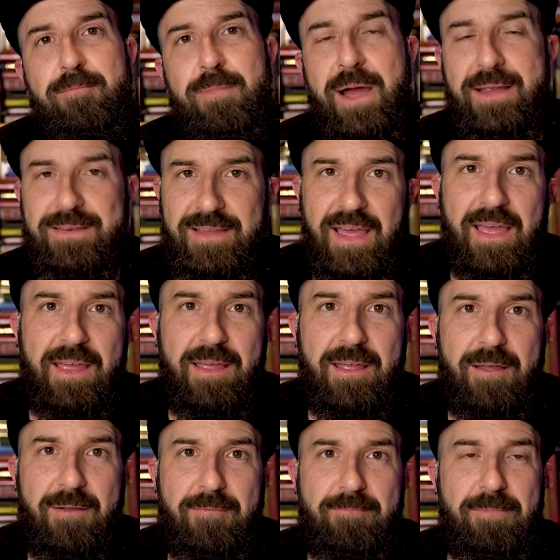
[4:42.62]
my day.
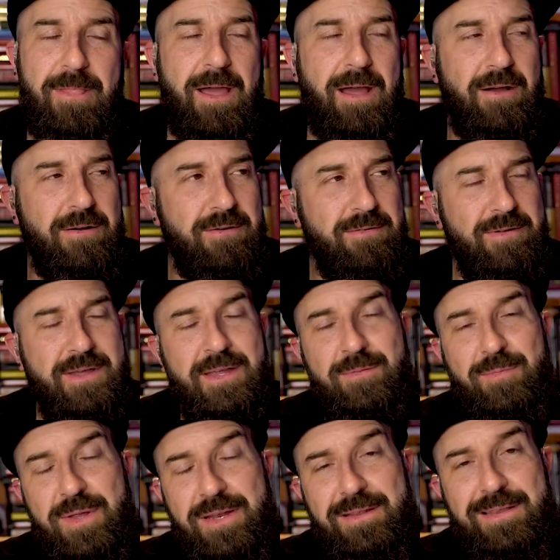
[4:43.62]
Now,
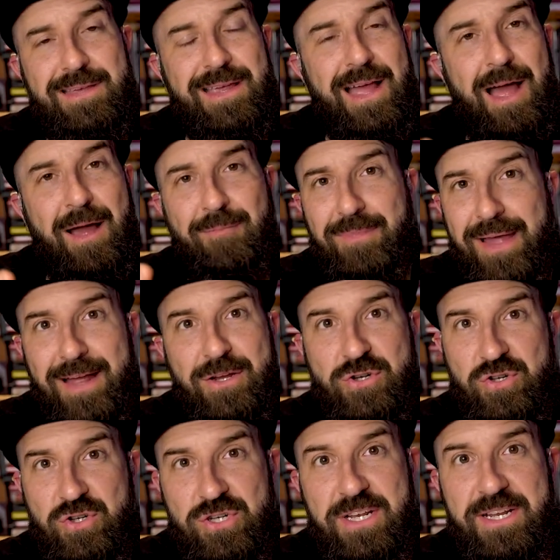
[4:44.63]
admittedly, I'm
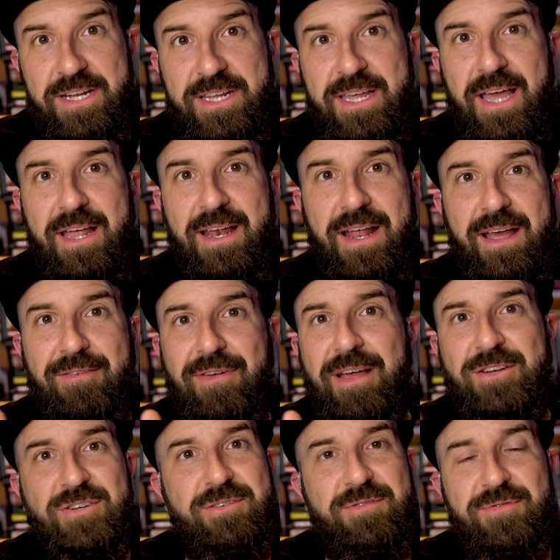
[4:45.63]
not good at it yet. I've
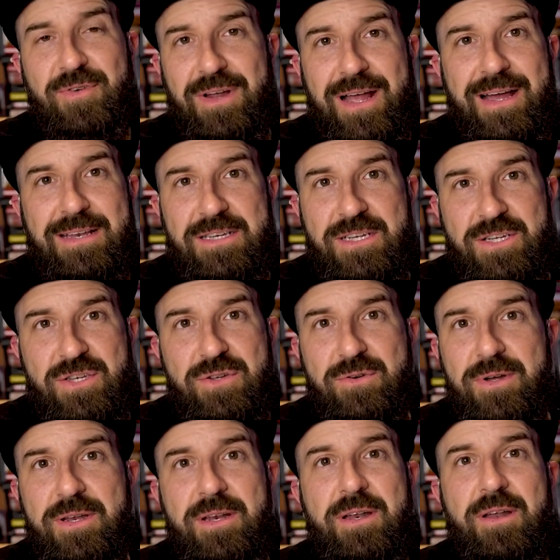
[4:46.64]
actually forgotten to
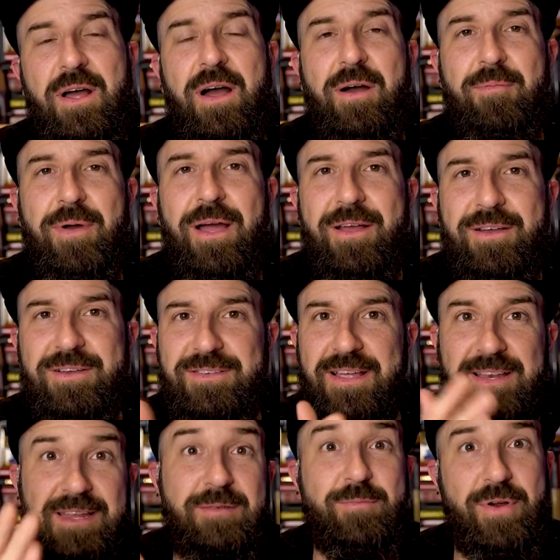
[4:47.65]
do it because I
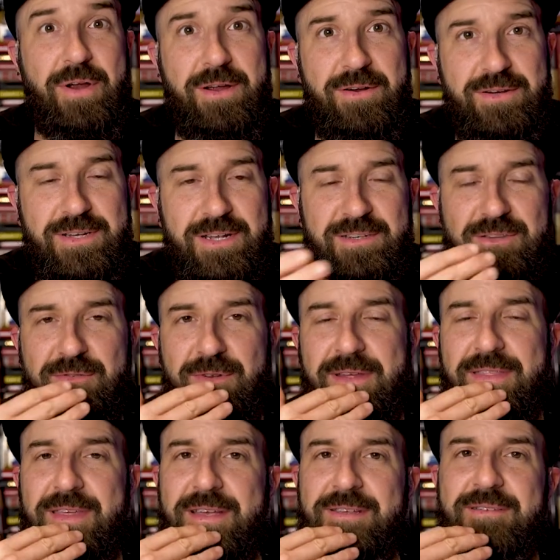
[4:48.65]
didn't prioritize the
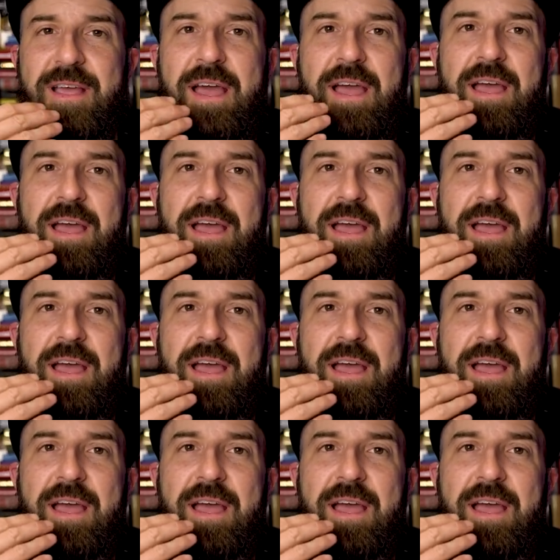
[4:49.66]
right things.